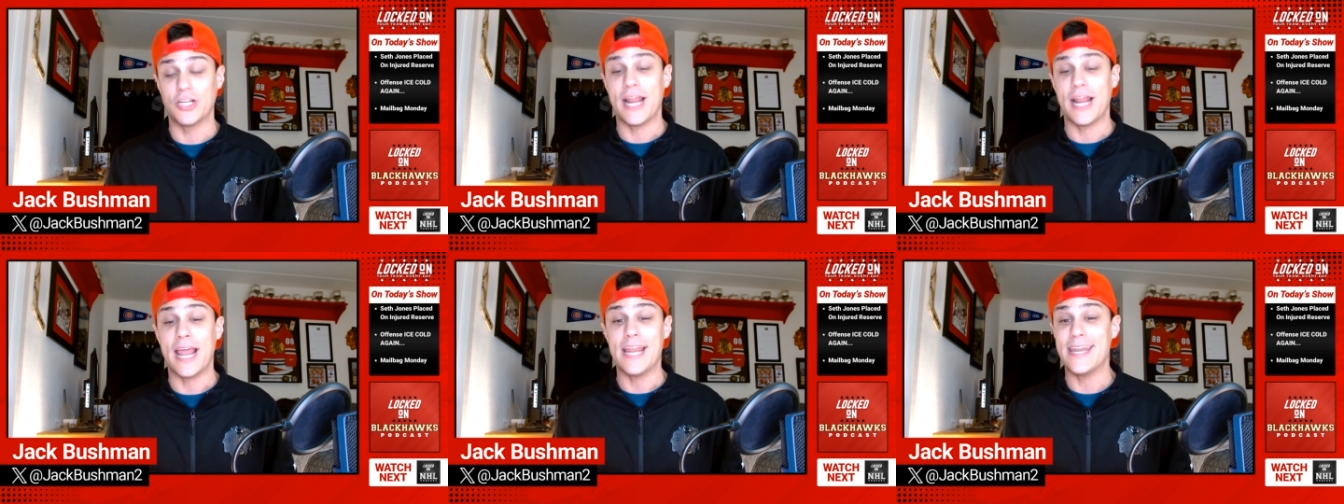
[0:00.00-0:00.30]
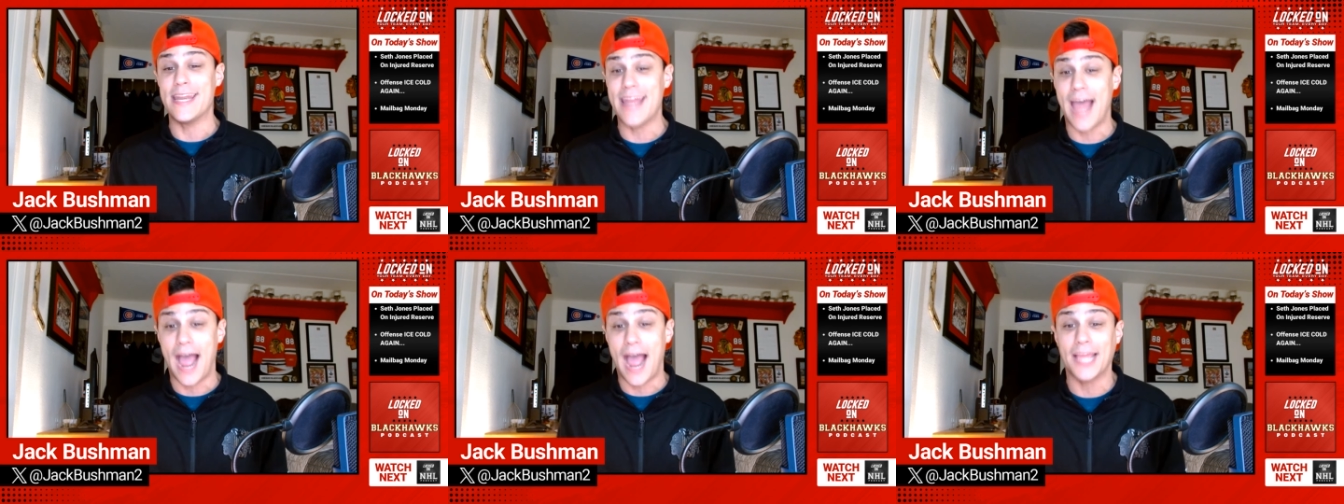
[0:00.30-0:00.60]
and a
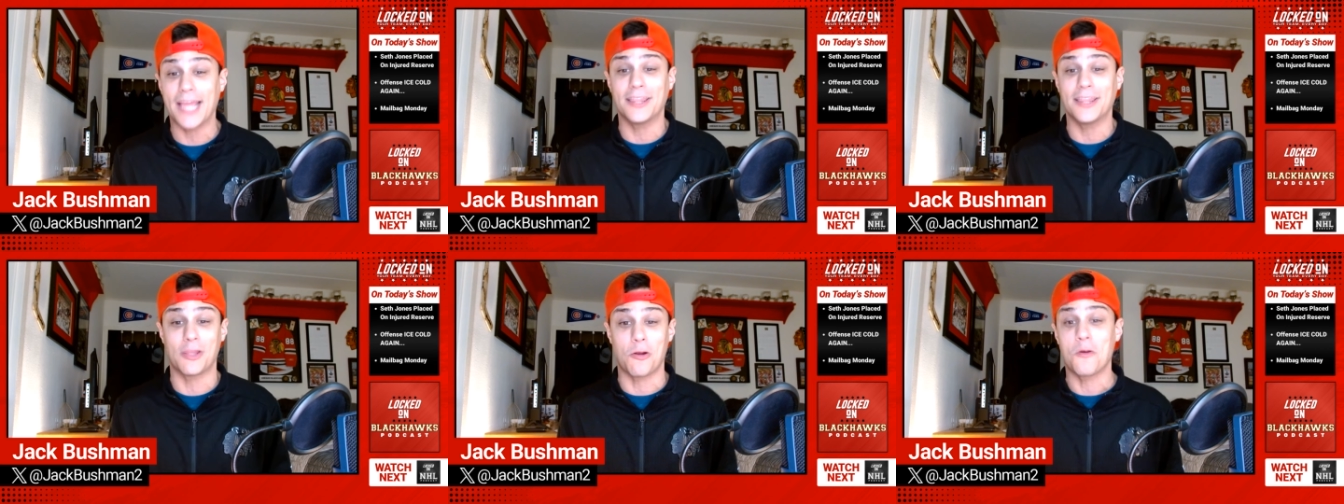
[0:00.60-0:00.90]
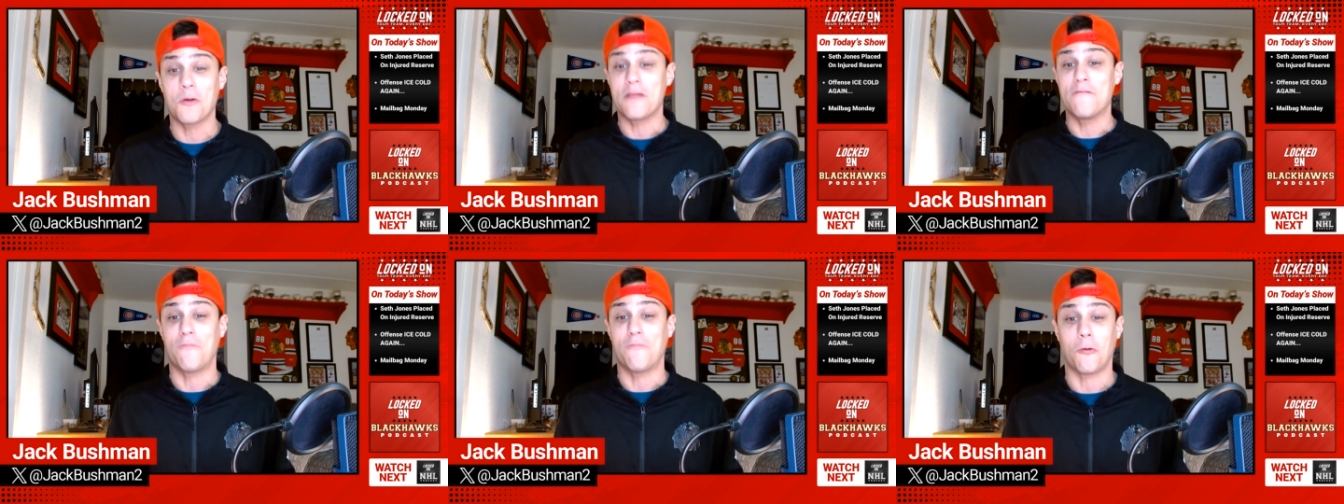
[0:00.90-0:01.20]

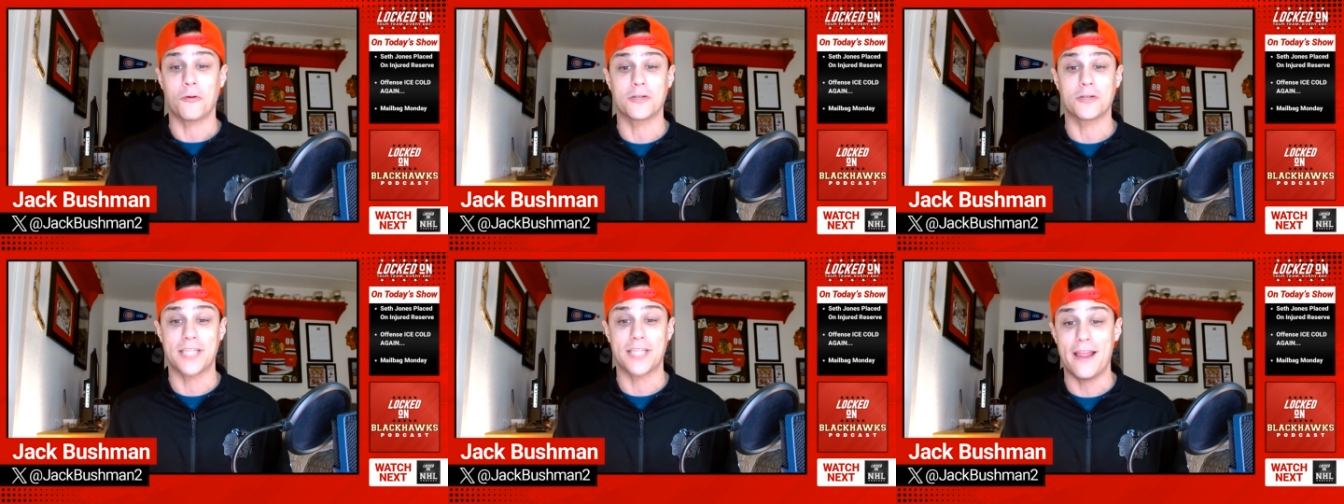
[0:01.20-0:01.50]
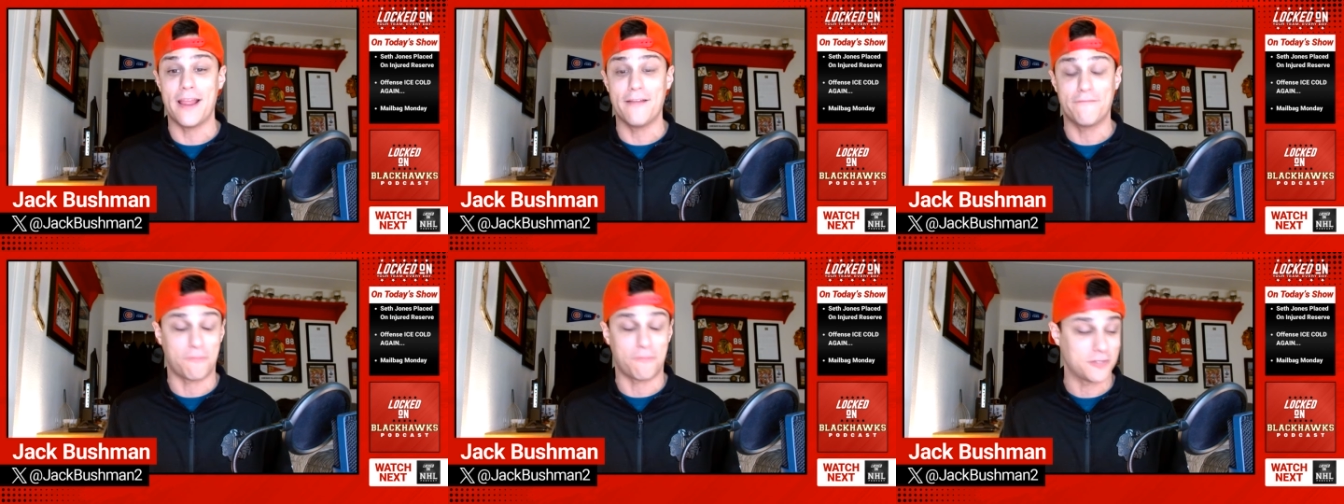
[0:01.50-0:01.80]
934
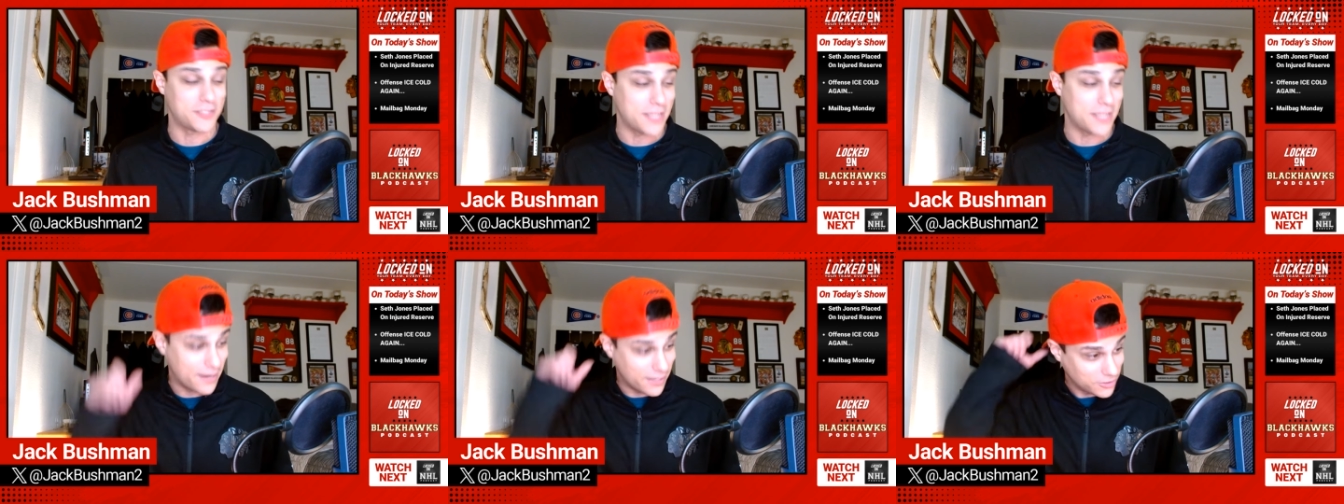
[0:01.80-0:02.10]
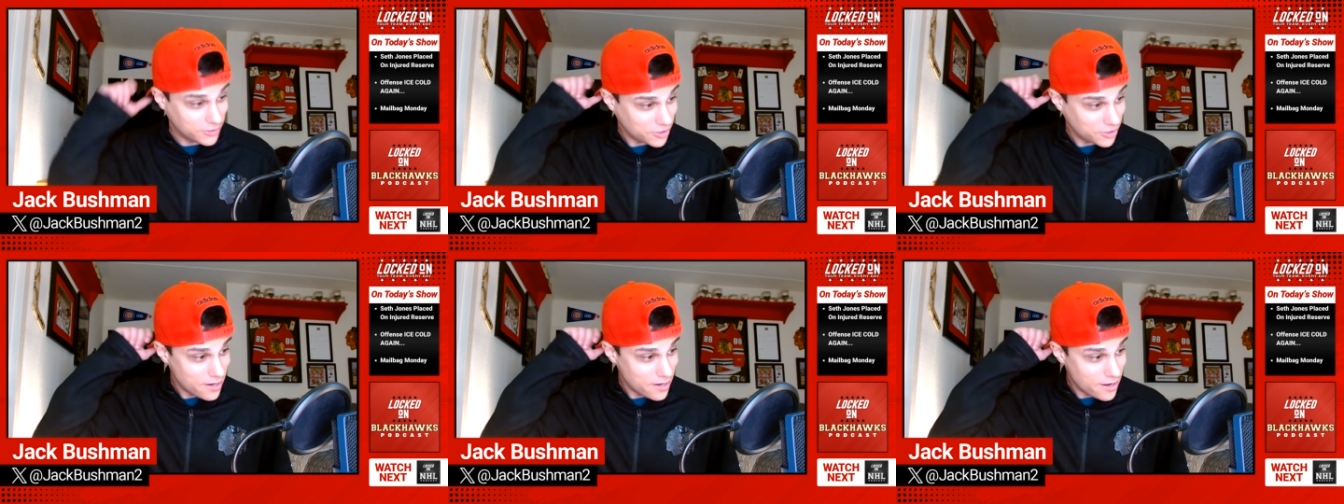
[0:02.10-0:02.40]
save
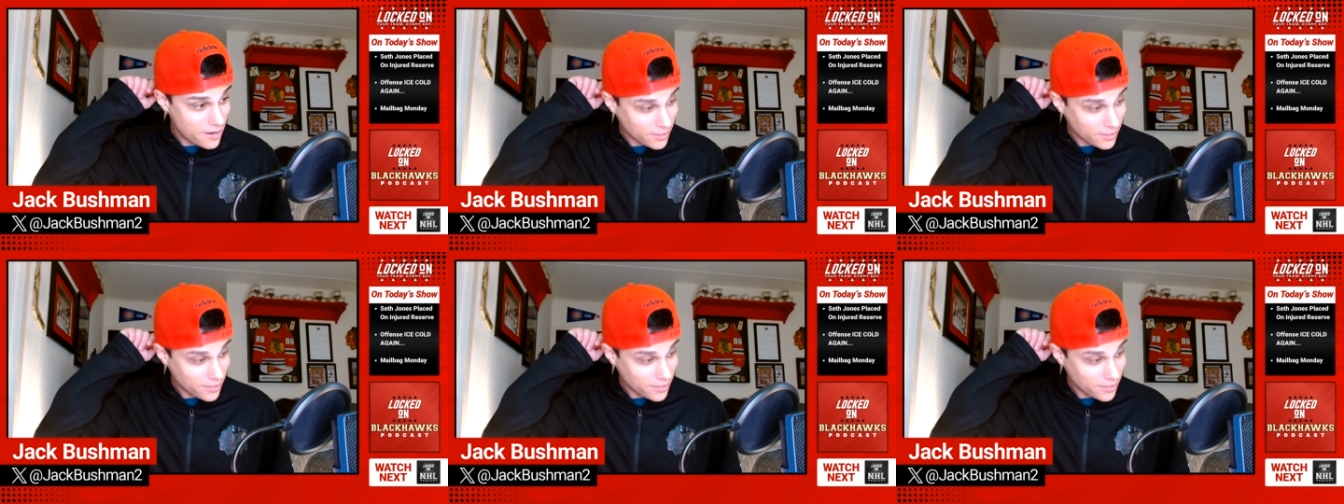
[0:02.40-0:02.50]
percentage.